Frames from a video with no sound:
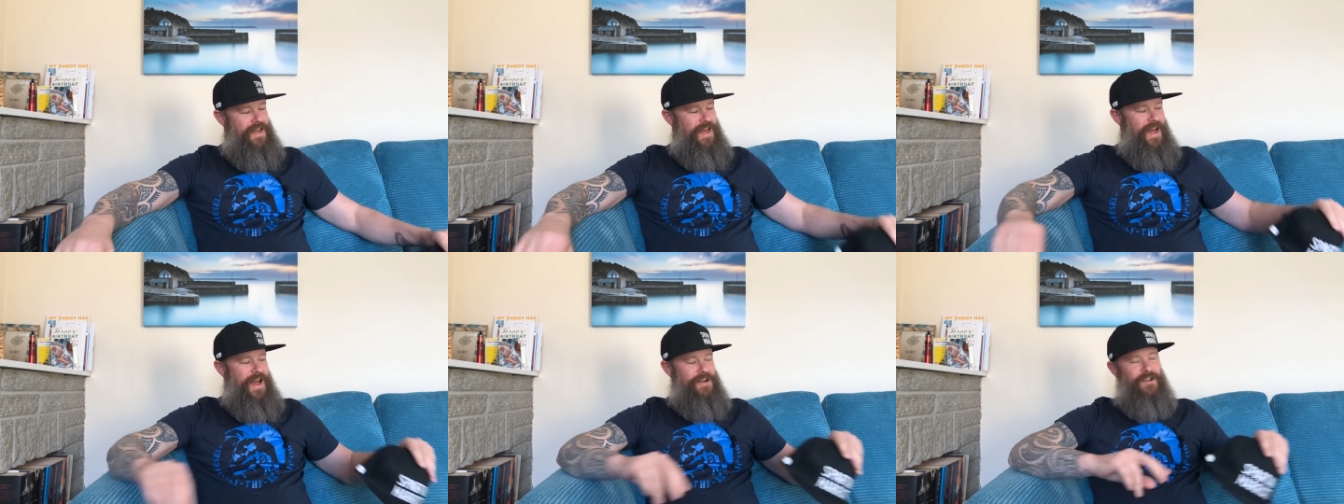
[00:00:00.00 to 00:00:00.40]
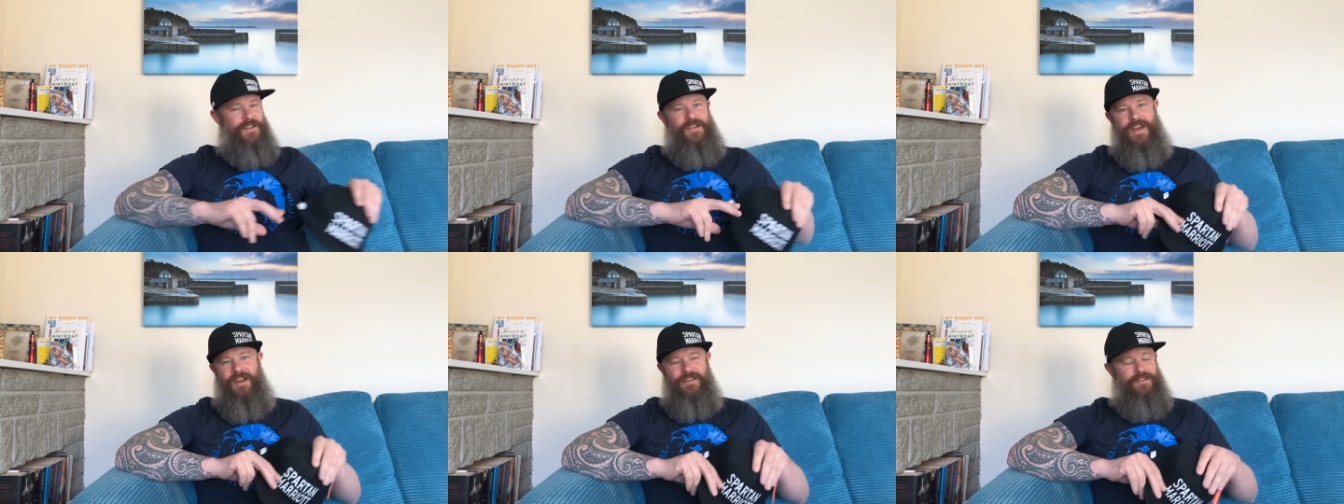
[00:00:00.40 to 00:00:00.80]
and at
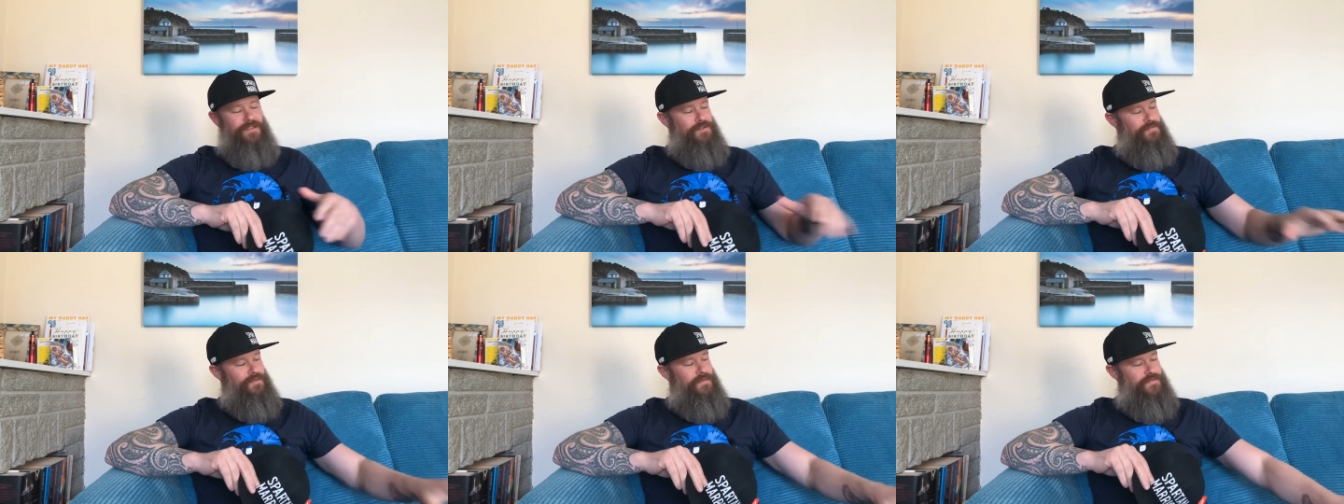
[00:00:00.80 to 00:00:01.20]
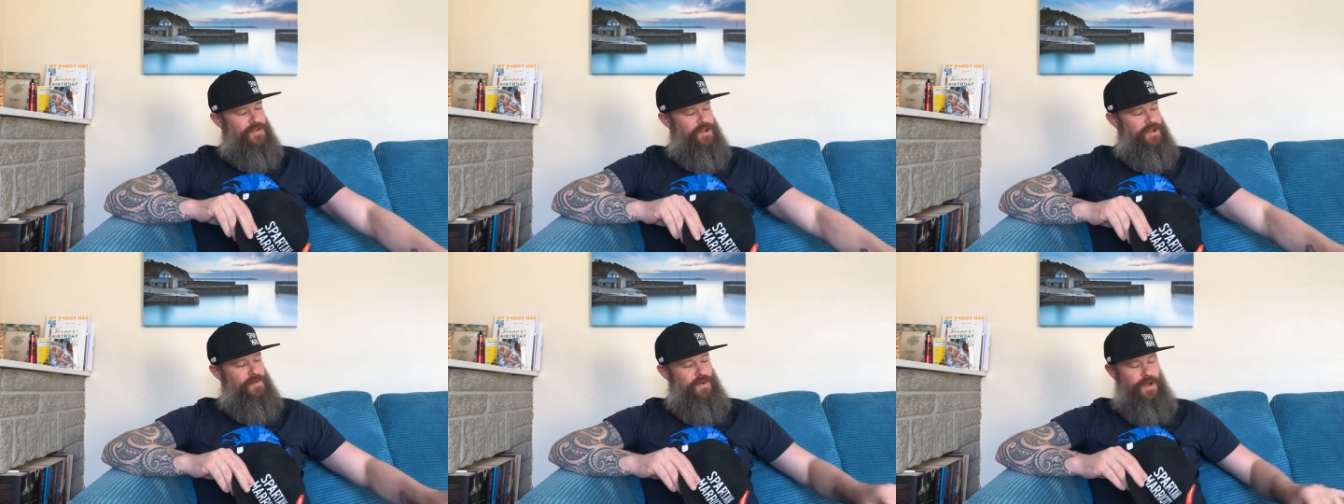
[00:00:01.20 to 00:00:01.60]
the end of the
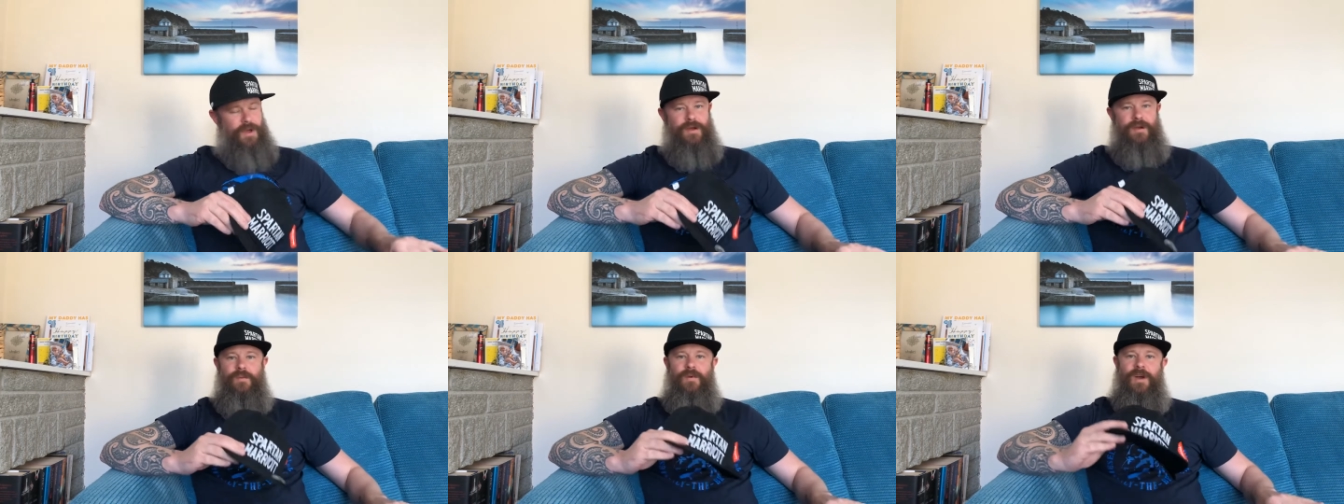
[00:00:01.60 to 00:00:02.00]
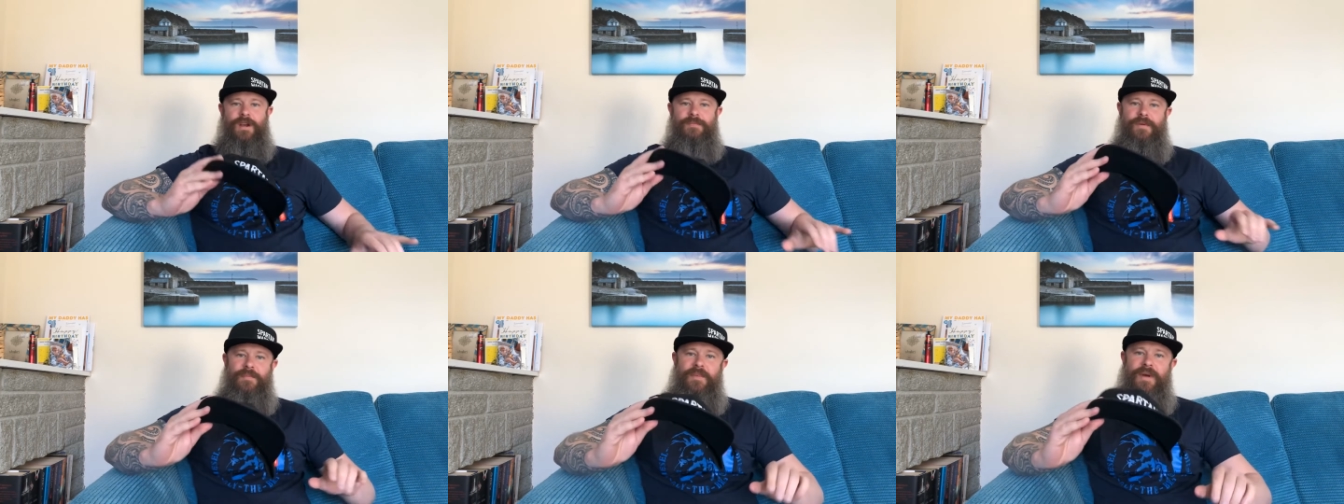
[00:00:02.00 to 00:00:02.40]
review we're going to
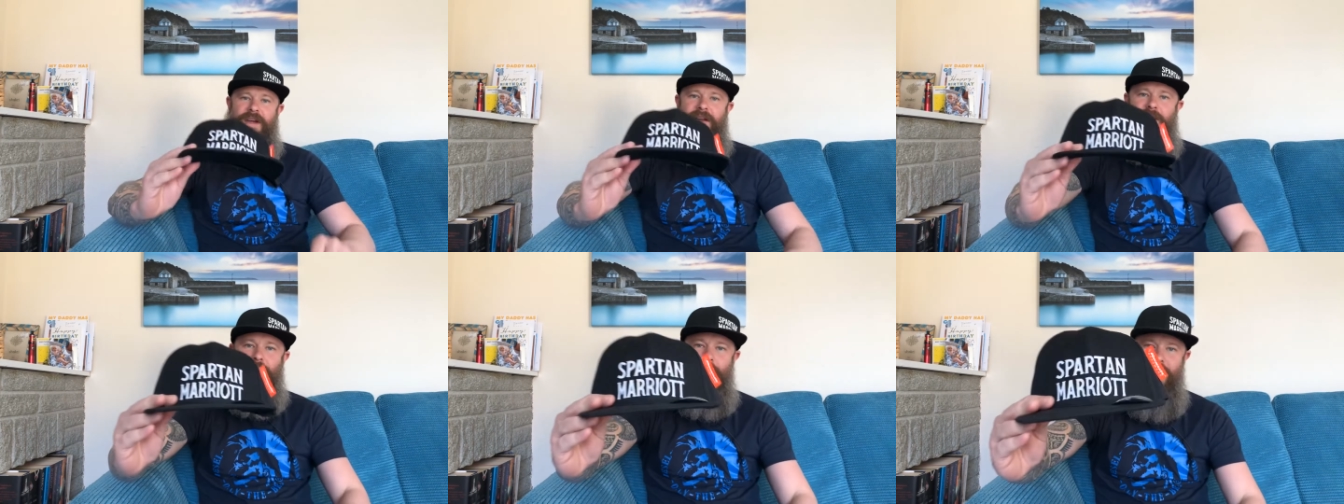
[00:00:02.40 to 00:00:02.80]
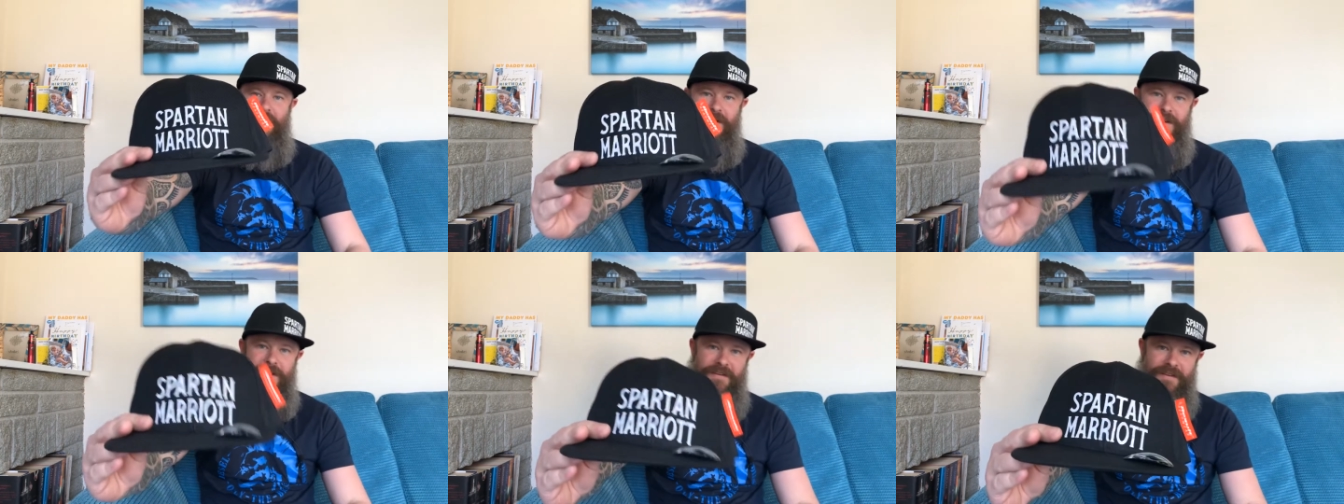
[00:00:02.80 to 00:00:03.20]
be picking a winner